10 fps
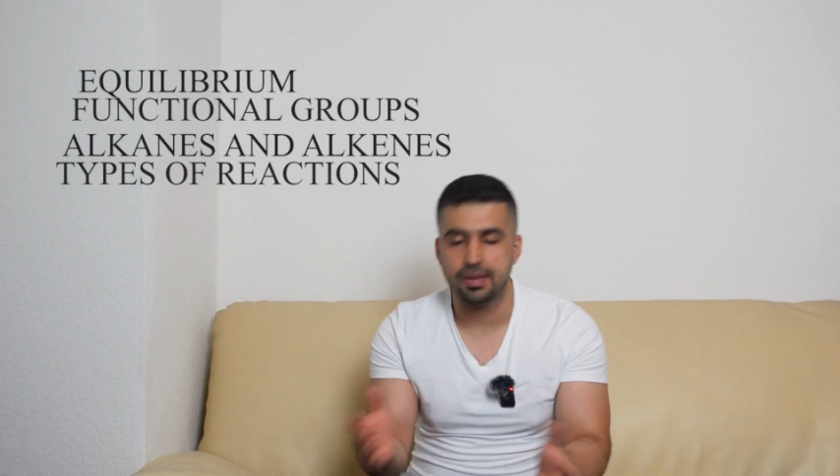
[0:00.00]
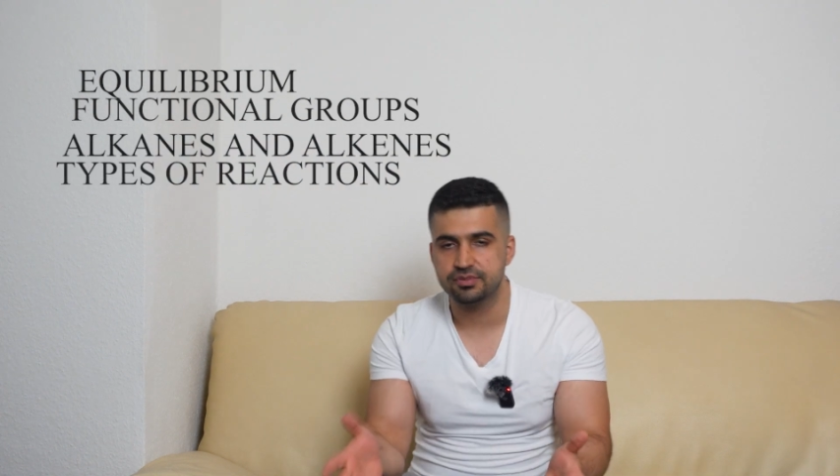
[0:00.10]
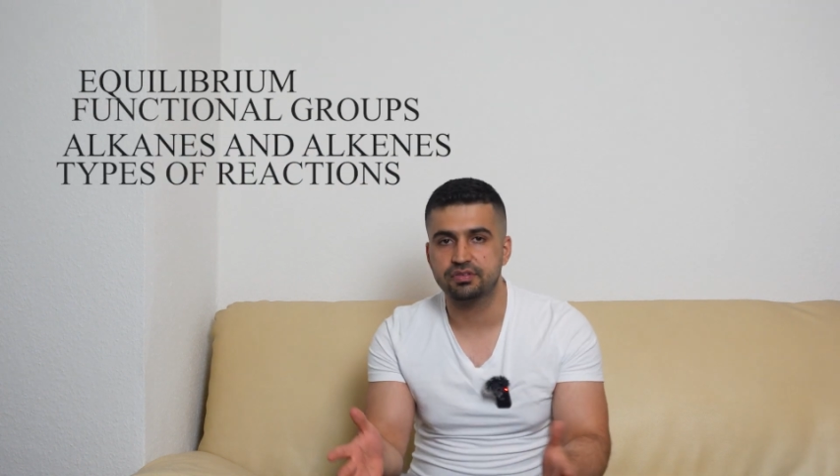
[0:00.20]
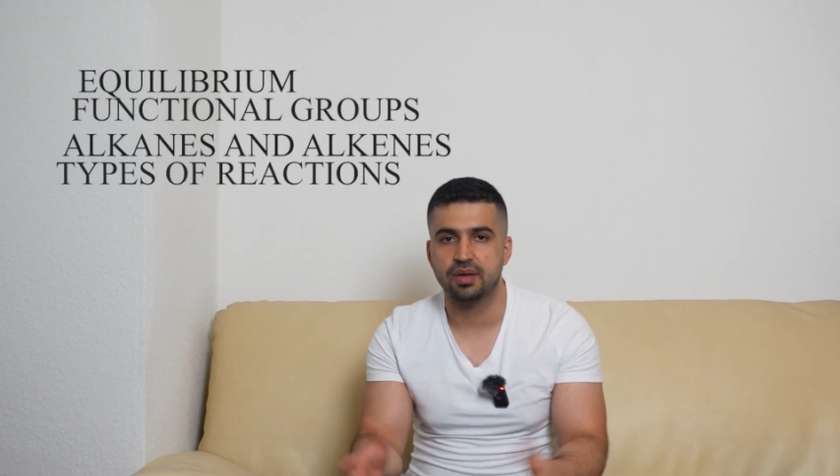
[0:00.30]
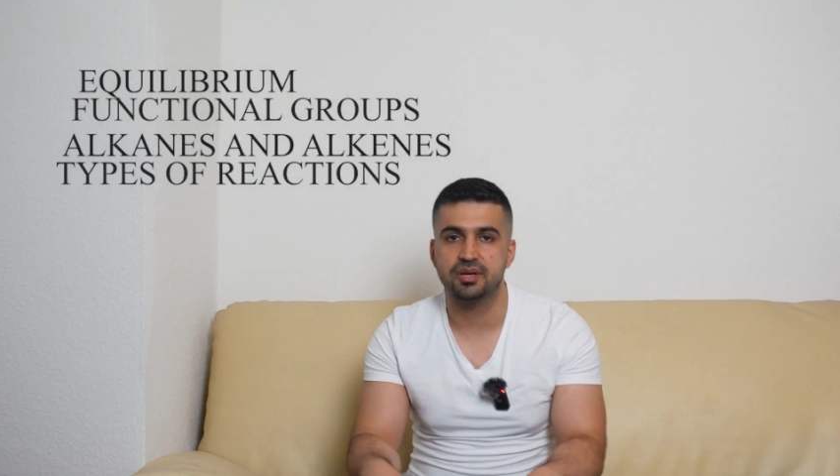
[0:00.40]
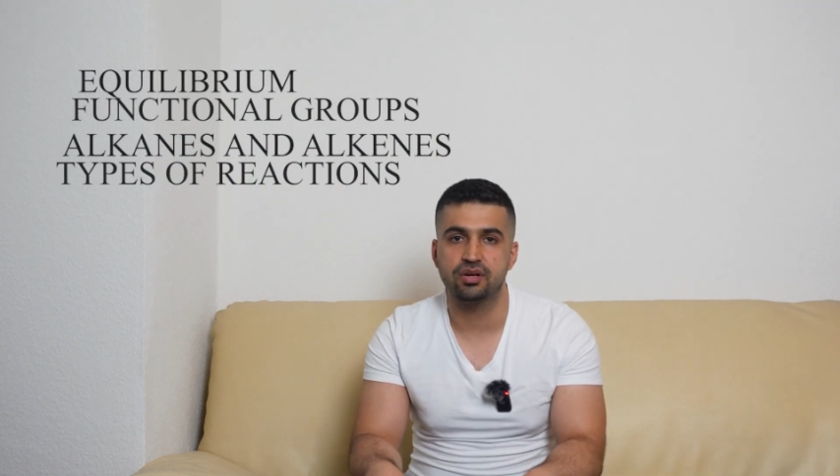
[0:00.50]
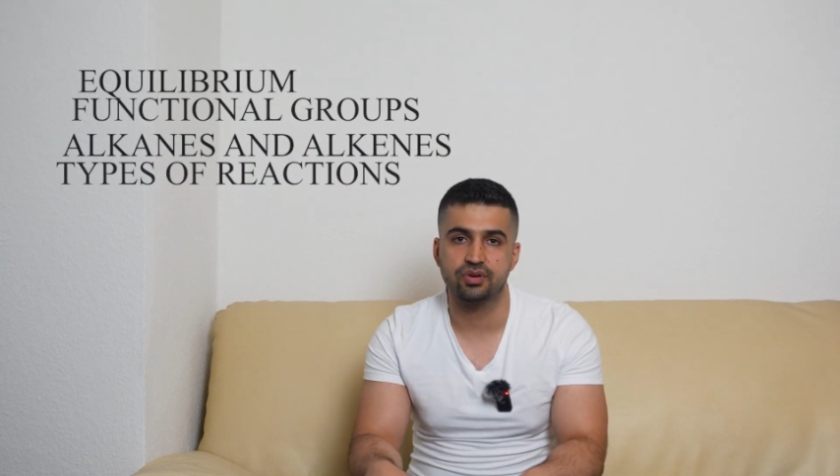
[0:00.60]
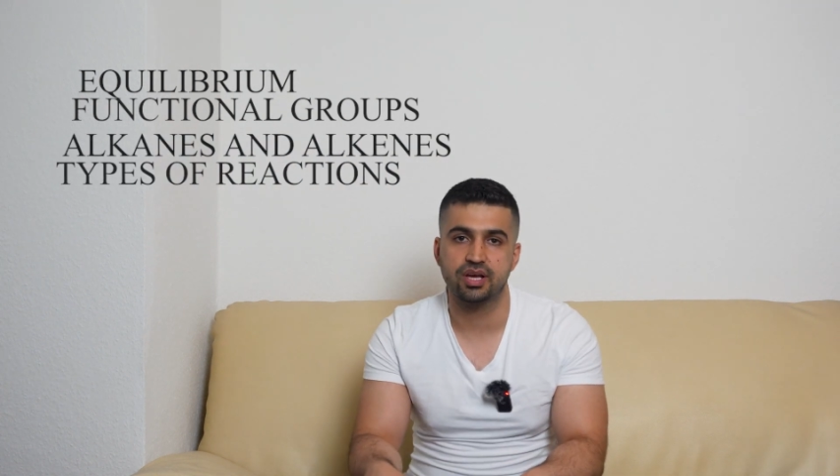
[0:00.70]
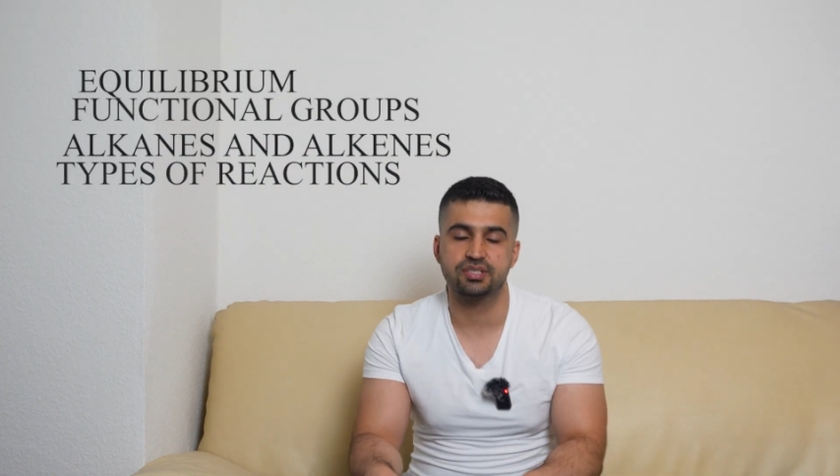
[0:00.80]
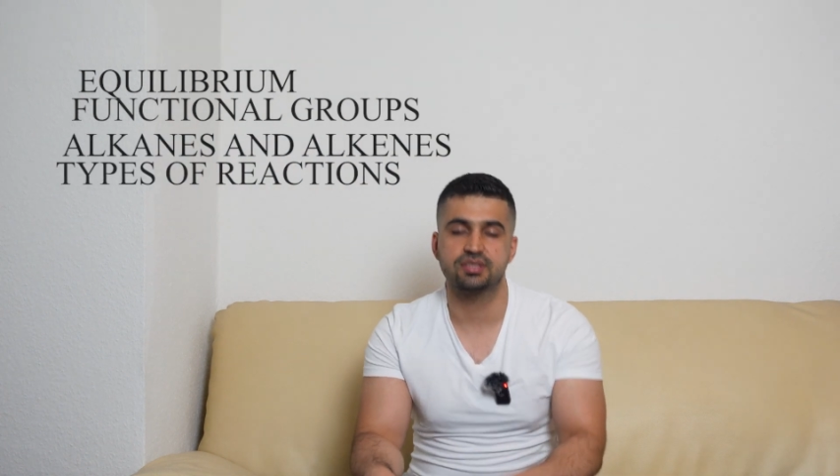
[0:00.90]
types of chemical
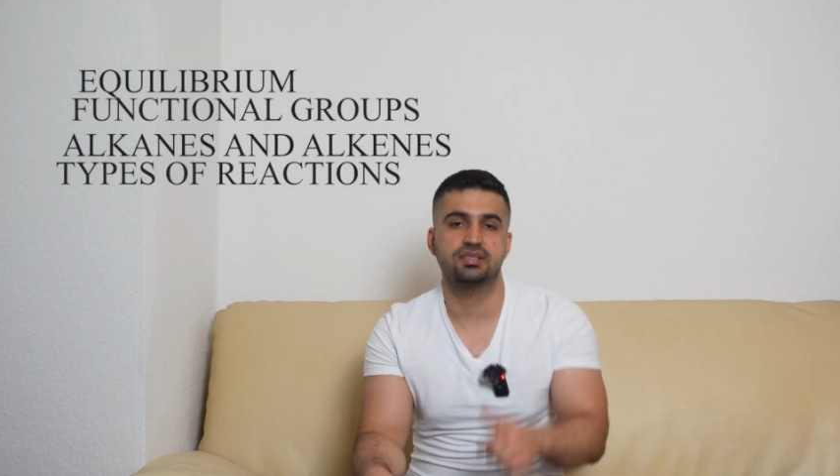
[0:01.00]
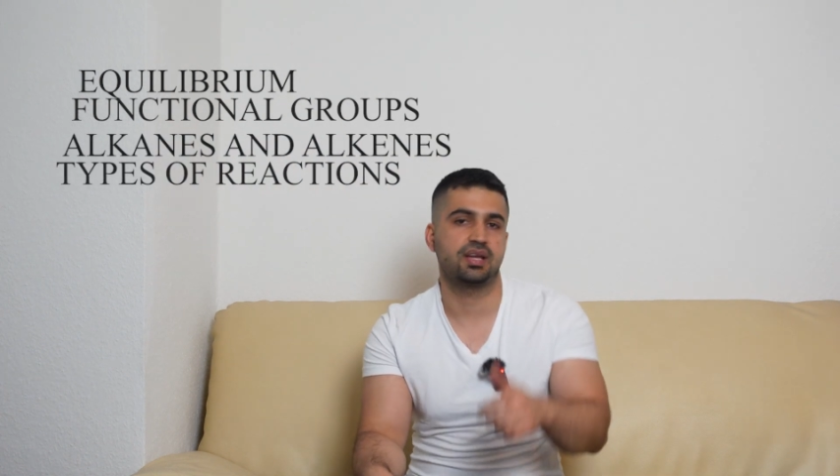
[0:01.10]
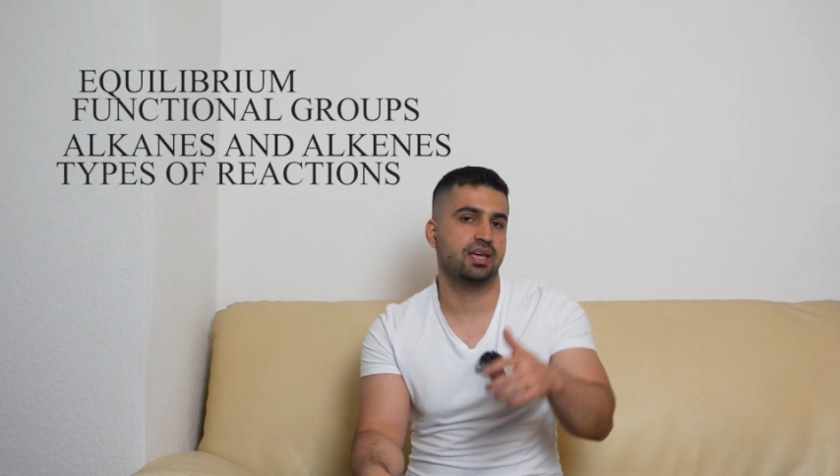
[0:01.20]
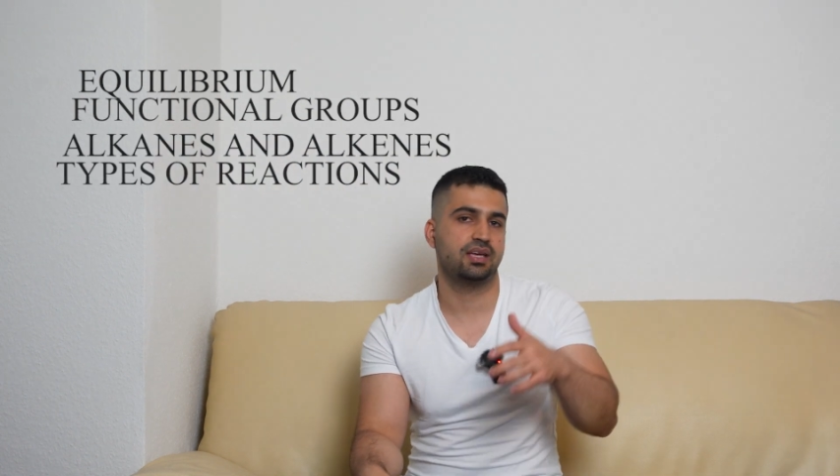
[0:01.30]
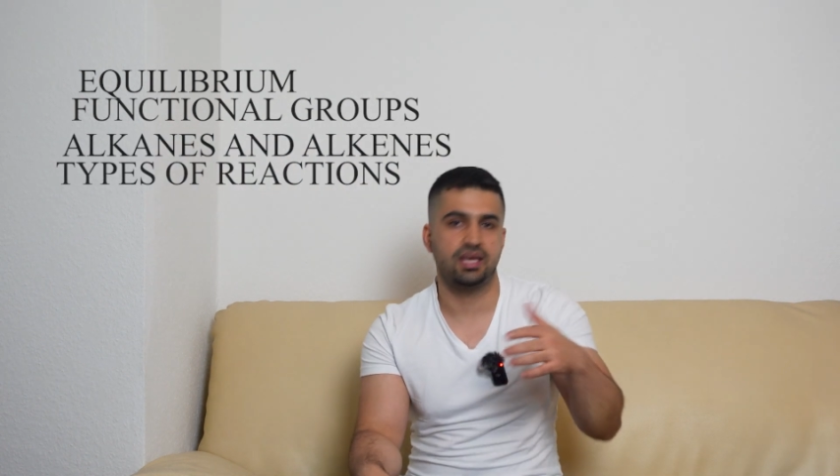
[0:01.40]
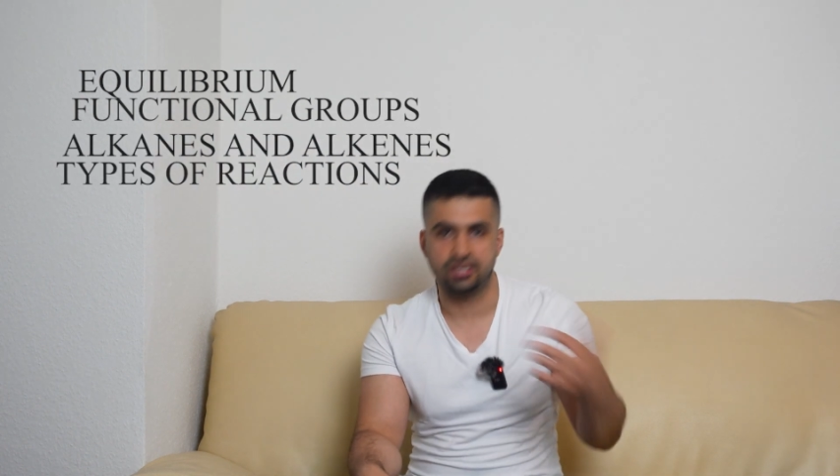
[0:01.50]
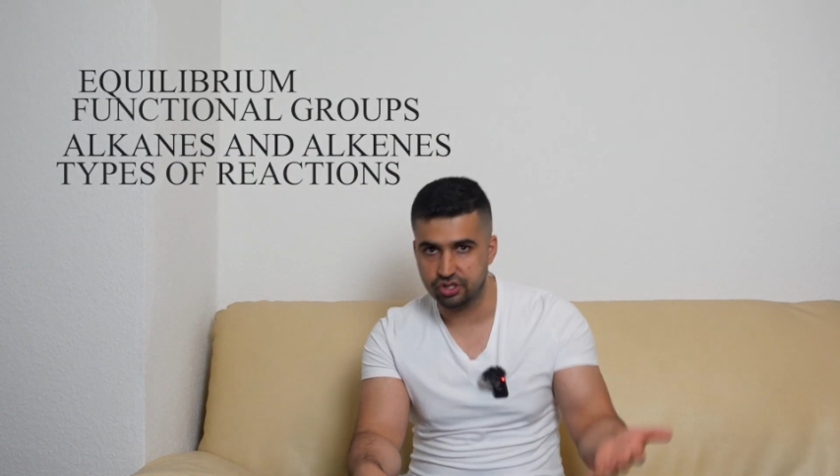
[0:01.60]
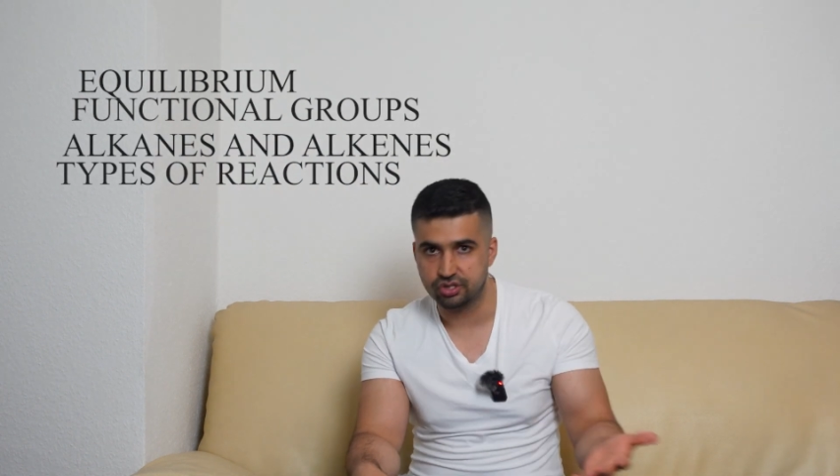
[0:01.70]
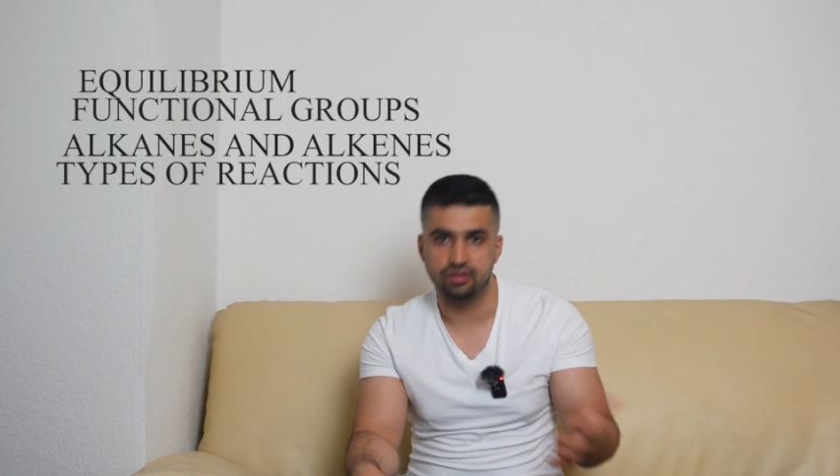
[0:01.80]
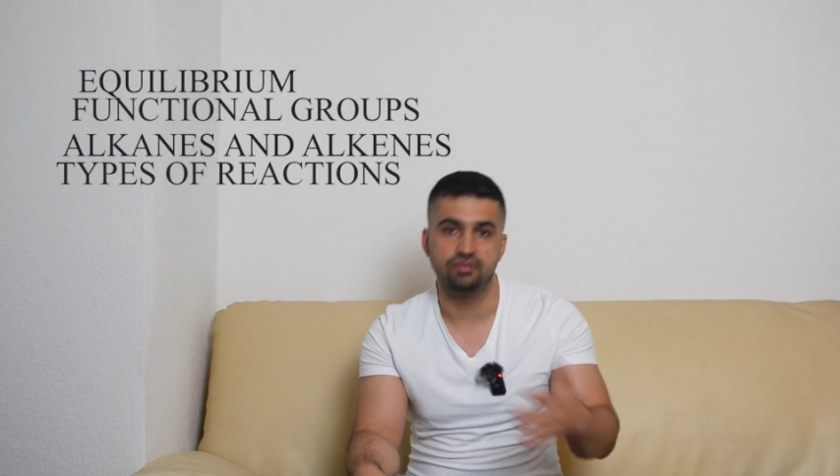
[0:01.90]
reactions like
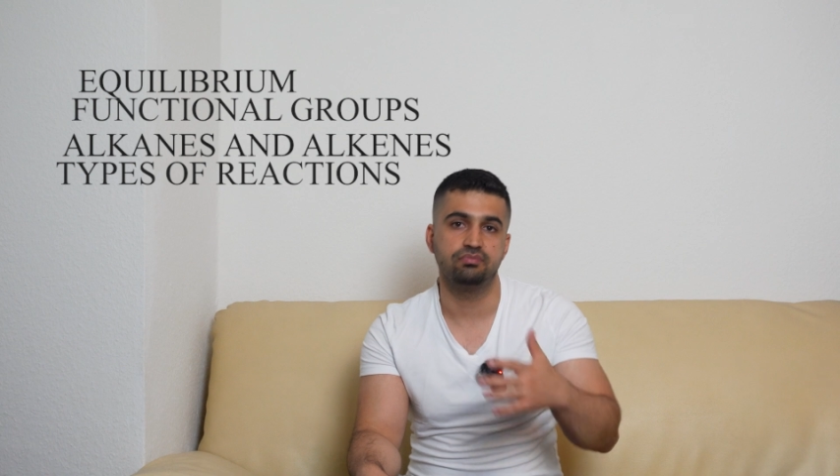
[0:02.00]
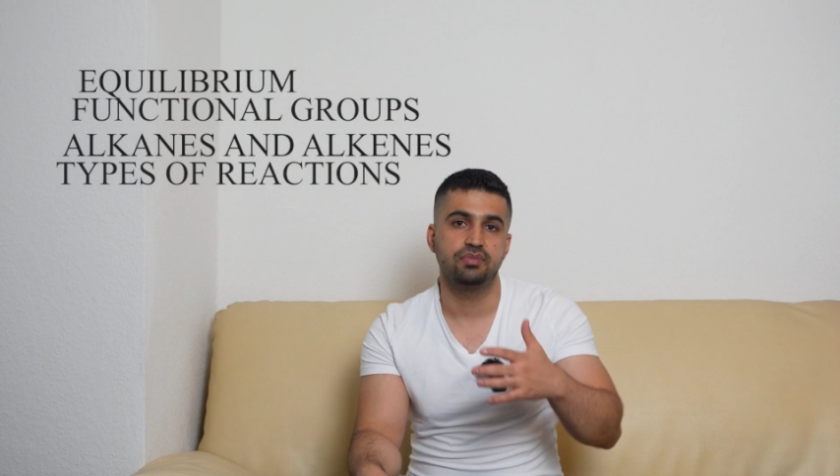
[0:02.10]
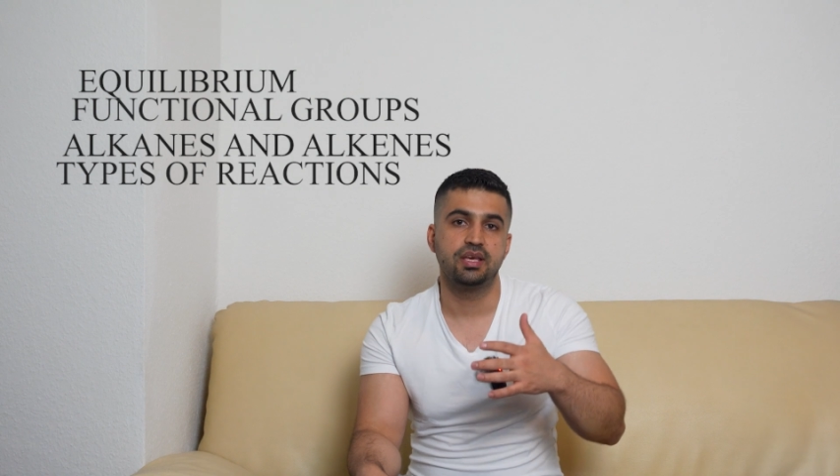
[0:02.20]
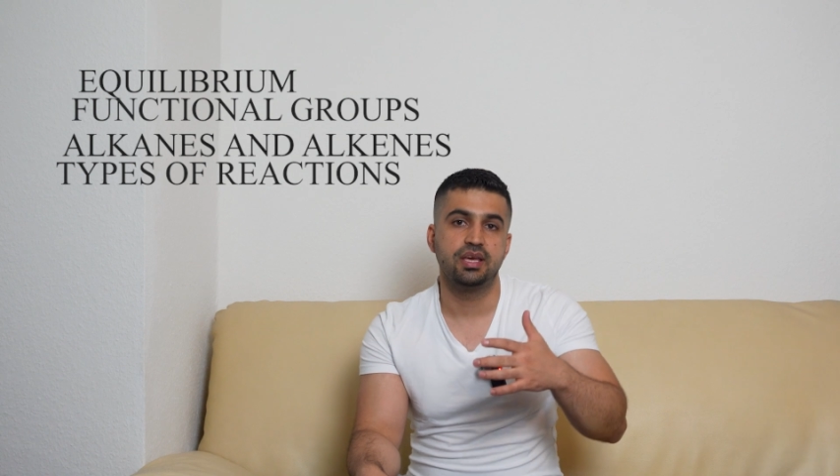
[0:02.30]
addition,